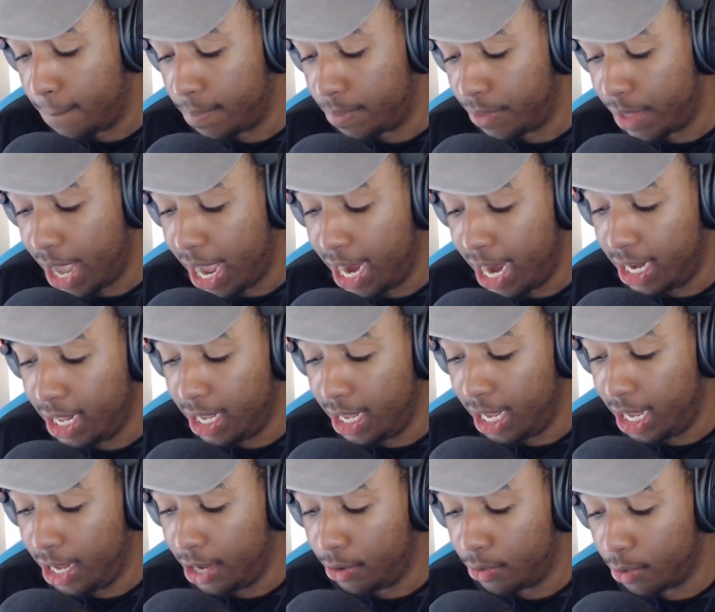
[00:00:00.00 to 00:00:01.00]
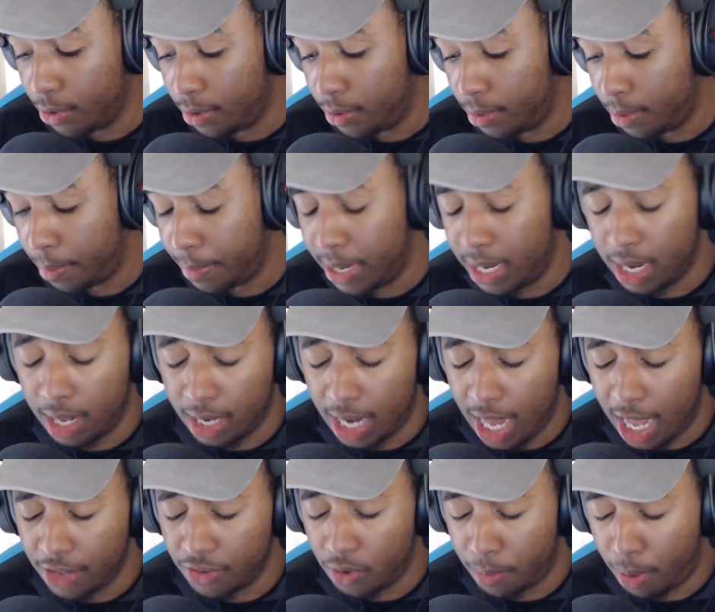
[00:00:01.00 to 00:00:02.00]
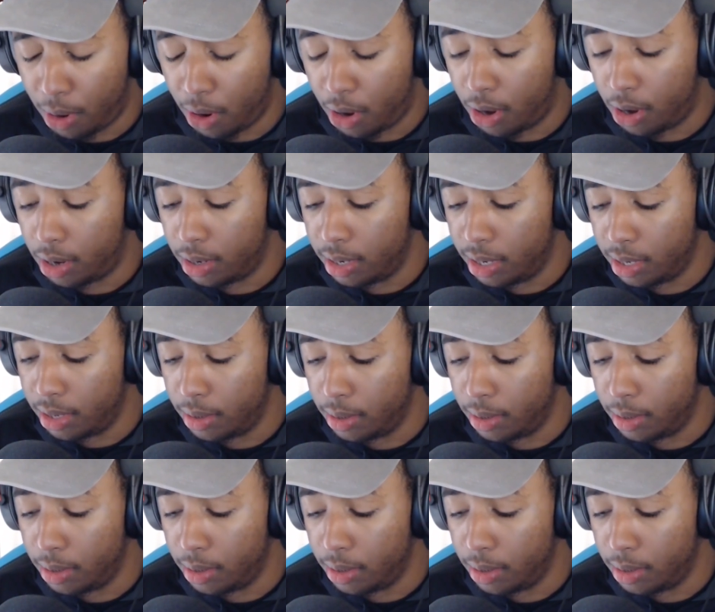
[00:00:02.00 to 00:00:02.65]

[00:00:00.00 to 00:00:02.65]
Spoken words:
Lonzo Ball,